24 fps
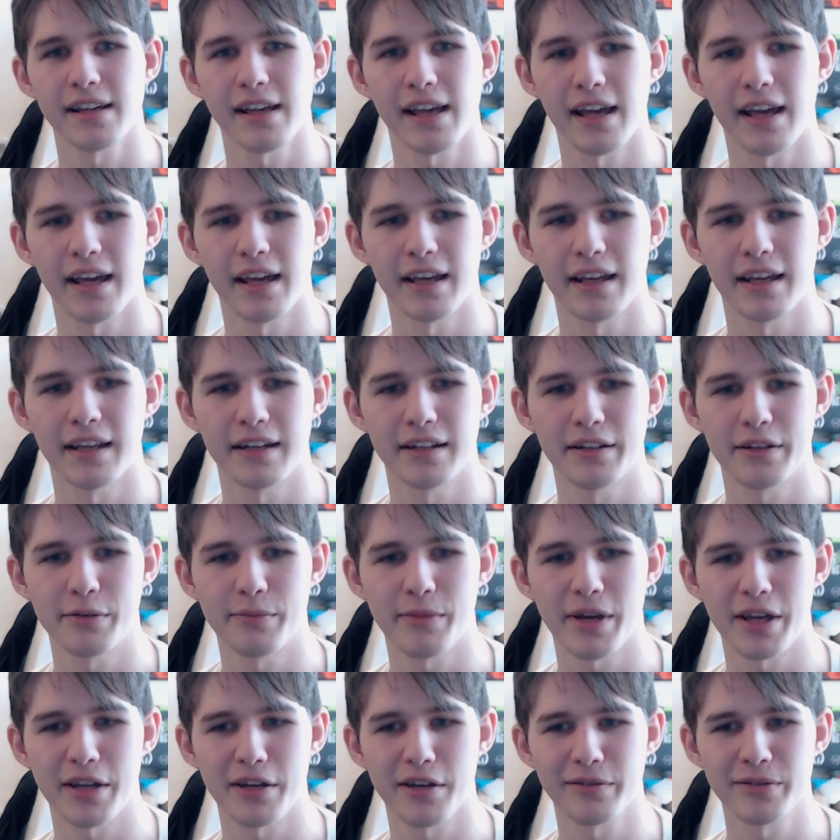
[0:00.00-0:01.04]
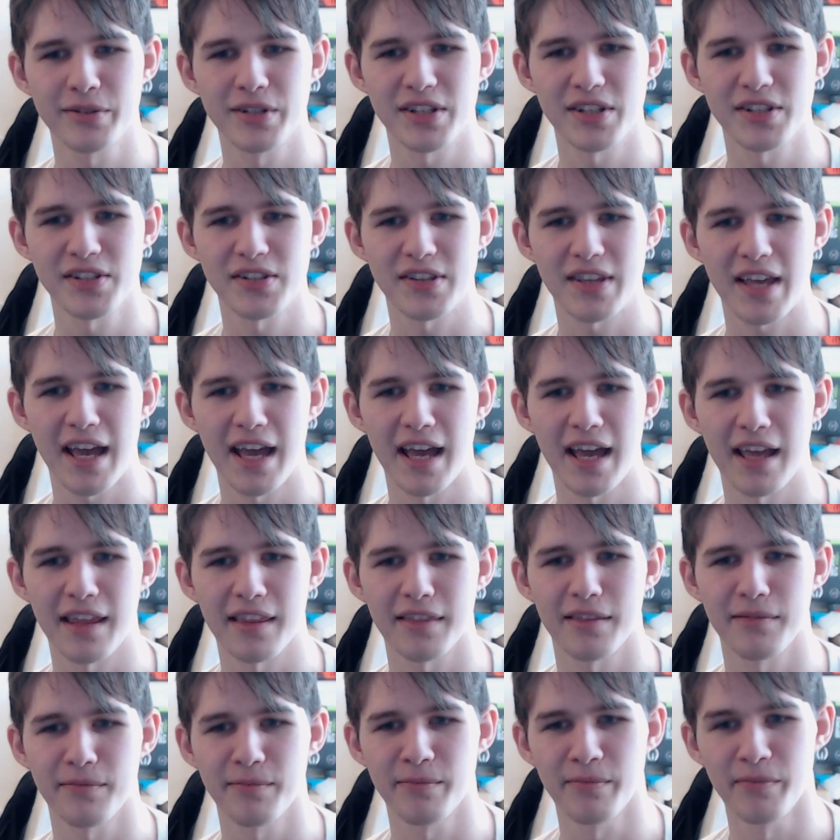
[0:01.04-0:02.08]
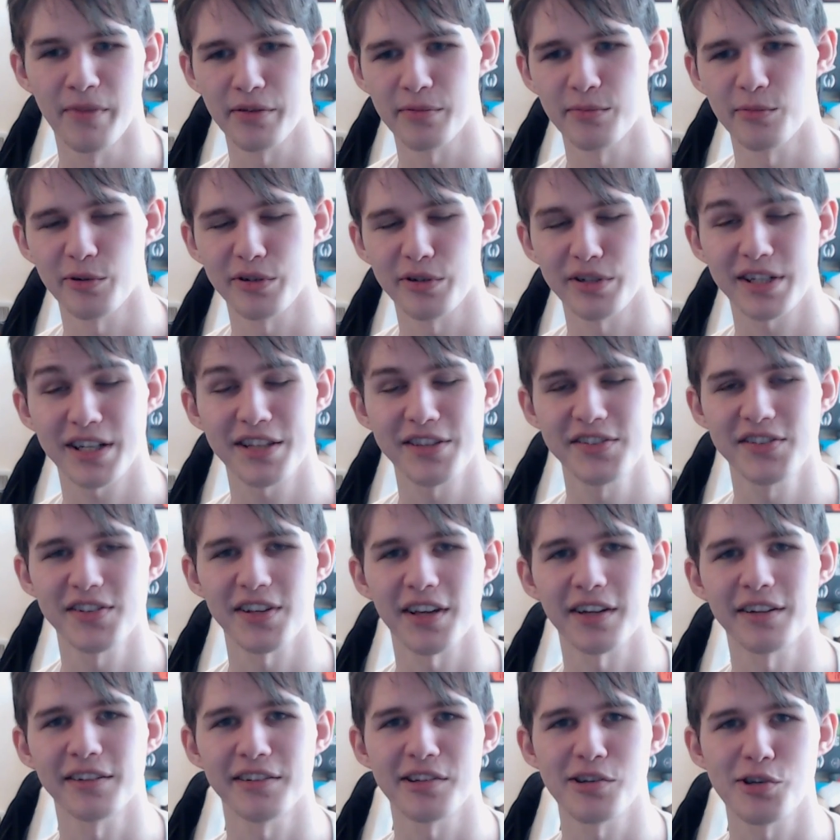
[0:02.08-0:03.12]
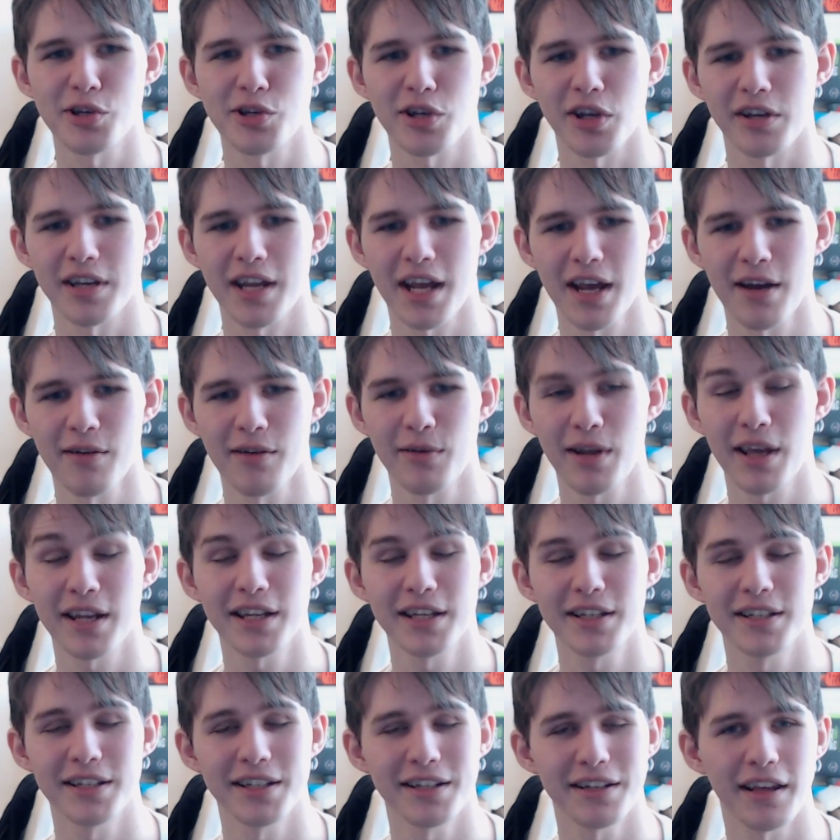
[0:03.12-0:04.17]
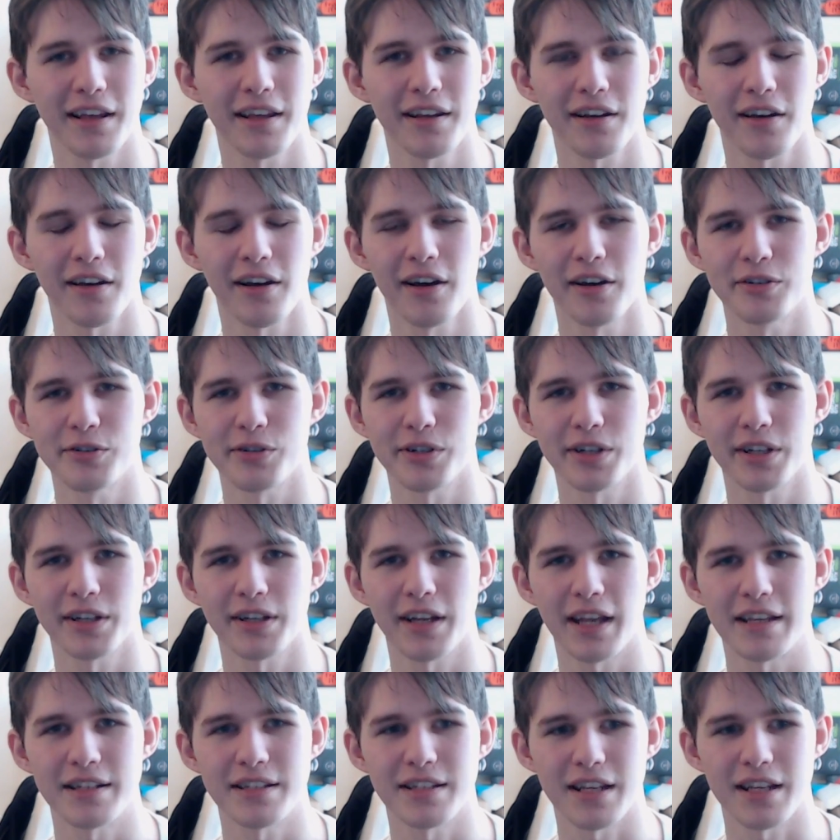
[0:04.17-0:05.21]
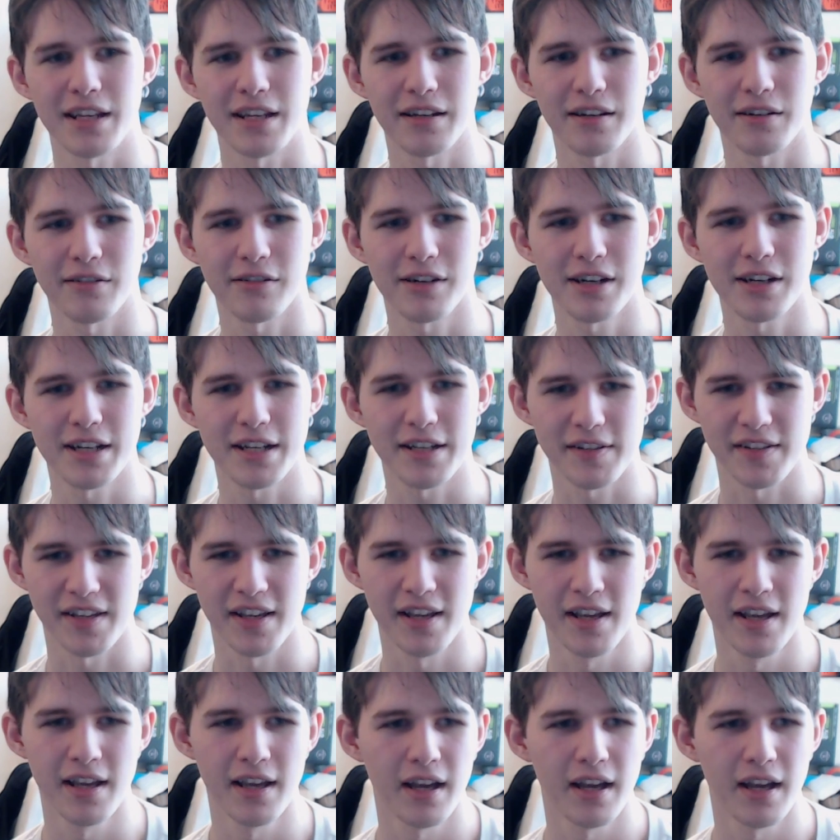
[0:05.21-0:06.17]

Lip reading: And you may notice that the motherboard did suddenly shut down, and it did hit 118 degrees.